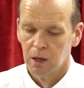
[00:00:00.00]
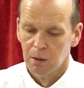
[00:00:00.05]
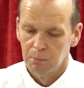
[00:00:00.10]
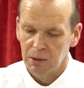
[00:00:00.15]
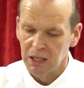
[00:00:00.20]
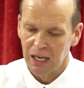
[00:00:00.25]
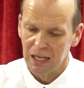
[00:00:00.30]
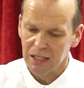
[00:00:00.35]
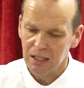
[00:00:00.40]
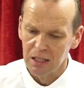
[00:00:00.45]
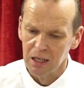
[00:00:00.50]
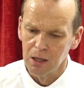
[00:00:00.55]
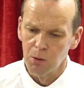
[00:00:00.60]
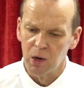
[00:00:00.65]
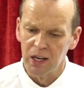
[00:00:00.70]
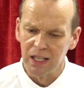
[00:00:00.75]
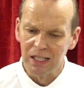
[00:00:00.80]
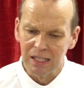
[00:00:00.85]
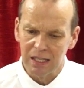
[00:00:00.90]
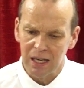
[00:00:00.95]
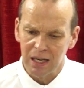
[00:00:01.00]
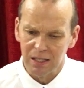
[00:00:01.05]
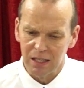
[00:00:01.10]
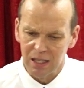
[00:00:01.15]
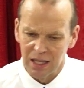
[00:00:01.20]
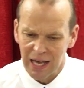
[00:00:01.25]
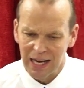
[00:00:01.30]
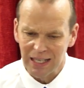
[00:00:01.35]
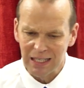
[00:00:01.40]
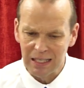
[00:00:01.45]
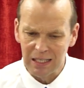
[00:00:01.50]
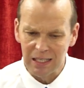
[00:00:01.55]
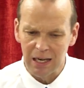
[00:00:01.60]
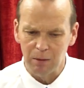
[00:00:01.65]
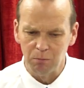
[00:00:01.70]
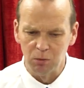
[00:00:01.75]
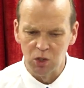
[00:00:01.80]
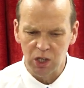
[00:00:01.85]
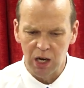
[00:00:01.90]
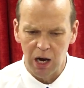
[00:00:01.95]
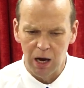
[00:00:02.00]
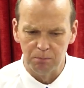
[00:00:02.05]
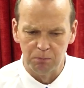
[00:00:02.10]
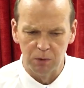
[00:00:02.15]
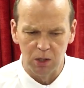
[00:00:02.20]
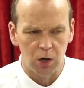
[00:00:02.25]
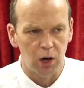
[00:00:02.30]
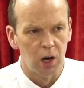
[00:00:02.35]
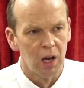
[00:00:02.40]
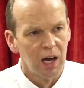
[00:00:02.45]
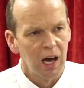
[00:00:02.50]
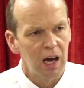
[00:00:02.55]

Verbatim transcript: But listen to what it says in that same chapter.